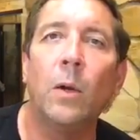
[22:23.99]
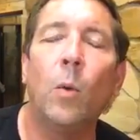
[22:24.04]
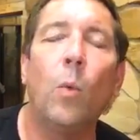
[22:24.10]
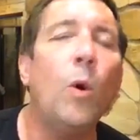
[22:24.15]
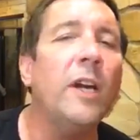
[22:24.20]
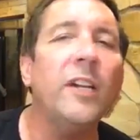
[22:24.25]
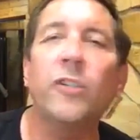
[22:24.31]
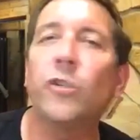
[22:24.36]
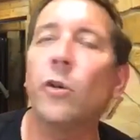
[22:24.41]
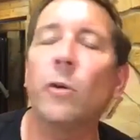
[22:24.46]

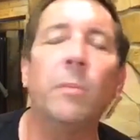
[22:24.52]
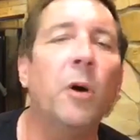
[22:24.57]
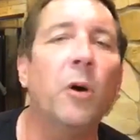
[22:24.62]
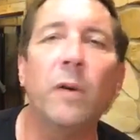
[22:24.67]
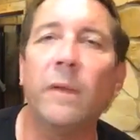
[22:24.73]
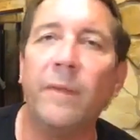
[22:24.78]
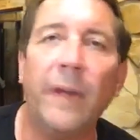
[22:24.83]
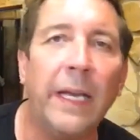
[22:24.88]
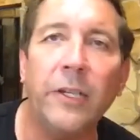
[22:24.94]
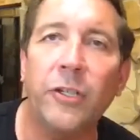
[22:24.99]
What is your
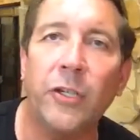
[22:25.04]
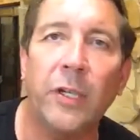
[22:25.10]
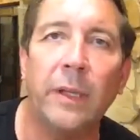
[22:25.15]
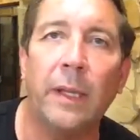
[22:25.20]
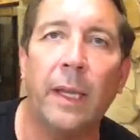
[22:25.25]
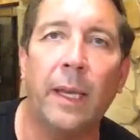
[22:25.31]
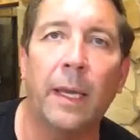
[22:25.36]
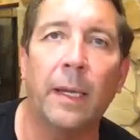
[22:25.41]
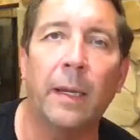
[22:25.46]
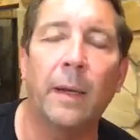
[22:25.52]
motivation
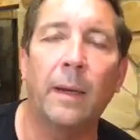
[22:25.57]
then?